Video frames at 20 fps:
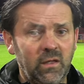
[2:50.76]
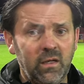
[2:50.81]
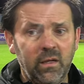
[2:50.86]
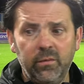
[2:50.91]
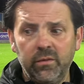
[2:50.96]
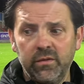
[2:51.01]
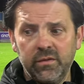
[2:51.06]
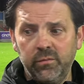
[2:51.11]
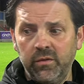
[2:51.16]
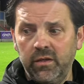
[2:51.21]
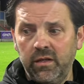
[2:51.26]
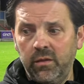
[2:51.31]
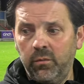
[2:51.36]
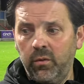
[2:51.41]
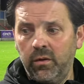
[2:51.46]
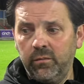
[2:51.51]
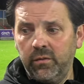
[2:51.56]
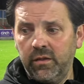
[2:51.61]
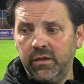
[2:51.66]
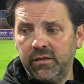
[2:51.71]
Yeah, we need to
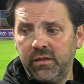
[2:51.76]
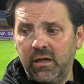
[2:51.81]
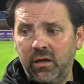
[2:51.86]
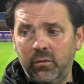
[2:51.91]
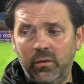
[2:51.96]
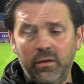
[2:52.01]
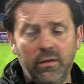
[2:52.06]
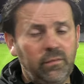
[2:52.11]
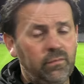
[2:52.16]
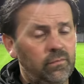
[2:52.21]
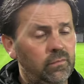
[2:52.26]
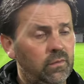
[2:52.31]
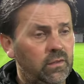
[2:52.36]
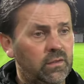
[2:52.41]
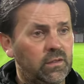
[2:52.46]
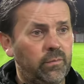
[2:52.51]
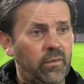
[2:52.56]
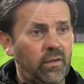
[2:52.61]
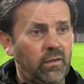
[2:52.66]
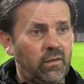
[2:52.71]
win, we need to start winning,
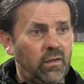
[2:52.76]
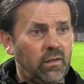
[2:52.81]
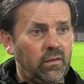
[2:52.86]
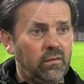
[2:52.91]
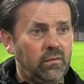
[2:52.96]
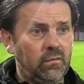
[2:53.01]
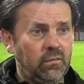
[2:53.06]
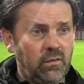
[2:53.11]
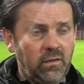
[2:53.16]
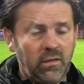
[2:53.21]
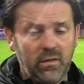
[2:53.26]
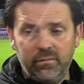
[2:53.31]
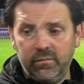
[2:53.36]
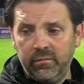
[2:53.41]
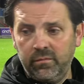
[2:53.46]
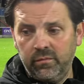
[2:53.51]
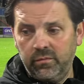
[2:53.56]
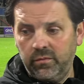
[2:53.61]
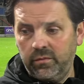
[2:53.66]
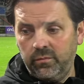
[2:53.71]
that's the big thing.
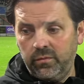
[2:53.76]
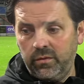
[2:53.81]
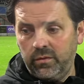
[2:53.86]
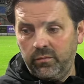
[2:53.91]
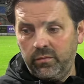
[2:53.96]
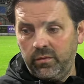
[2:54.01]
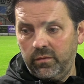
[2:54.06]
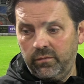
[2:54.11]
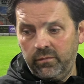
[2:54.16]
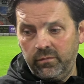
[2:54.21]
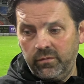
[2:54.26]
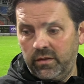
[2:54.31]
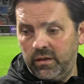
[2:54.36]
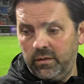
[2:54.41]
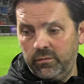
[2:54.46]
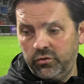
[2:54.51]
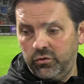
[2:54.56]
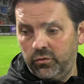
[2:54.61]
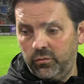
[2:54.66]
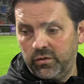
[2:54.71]
We
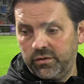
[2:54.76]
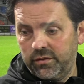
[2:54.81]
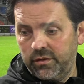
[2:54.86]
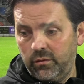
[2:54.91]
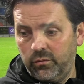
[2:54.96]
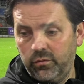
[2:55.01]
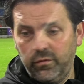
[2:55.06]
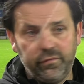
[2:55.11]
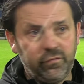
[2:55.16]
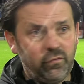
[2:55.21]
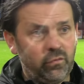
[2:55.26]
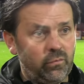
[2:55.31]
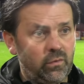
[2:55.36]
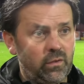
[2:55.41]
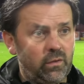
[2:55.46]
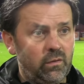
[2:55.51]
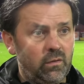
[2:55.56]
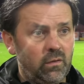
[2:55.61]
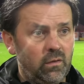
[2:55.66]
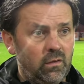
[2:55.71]
keep shooting ourselves in the foot,
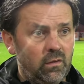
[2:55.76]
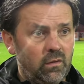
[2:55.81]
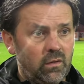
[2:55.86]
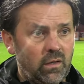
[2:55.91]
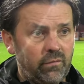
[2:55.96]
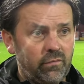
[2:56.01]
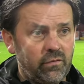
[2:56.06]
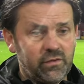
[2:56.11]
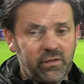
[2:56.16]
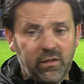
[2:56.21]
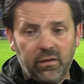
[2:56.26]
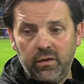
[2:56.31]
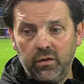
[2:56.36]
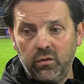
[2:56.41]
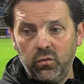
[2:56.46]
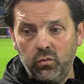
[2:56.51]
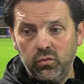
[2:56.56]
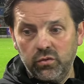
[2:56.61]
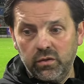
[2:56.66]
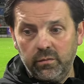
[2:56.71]
we're giving silly
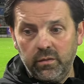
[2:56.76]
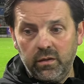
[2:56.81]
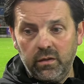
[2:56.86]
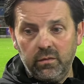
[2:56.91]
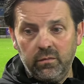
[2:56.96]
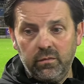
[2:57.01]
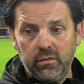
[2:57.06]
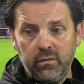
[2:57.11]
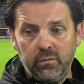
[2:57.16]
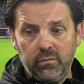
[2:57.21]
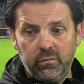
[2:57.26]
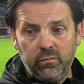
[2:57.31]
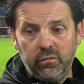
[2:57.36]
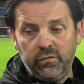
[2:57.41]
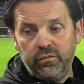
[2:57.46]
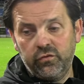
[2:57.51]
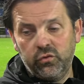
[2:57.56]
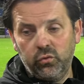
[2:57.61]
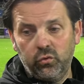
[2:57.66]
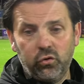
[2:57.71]
goals away, and
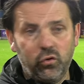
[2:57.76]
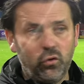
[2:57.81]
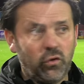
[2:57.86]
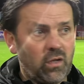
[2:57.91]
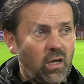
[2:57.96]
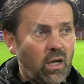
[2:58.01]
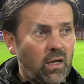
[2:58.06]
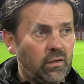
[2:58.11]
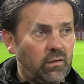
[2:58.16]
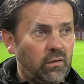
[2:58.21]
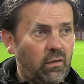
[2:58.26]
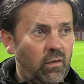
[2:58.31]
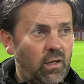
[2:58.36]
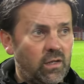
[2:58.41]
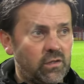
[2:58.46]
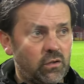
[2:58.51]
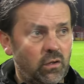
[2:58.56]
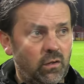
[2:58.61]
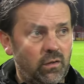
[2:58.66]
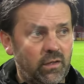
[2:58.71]
we've showed good character the
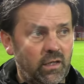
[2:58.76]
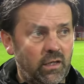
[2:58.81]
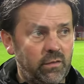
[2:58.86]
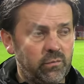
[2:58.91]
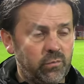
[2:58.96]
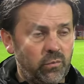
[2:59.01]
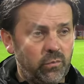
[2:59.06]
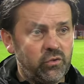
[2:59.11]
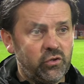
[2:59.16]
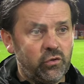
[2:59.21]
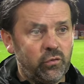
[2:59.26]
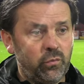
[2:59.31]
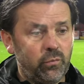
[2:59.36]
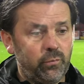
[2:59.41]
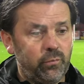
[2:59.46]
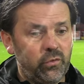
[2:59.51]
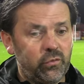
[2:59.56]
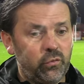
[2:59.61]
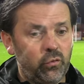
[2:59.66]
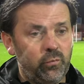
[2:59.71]
last couple of games, but we should
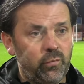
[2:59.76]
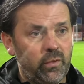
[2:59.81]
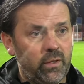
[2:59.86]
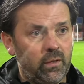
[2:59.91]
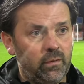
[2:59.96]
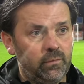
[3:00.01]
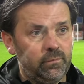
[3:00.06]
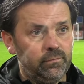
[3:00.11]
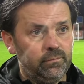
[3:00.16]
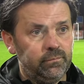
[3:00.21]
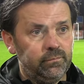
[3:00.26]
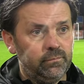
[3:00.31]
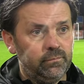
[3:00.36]
be doing better.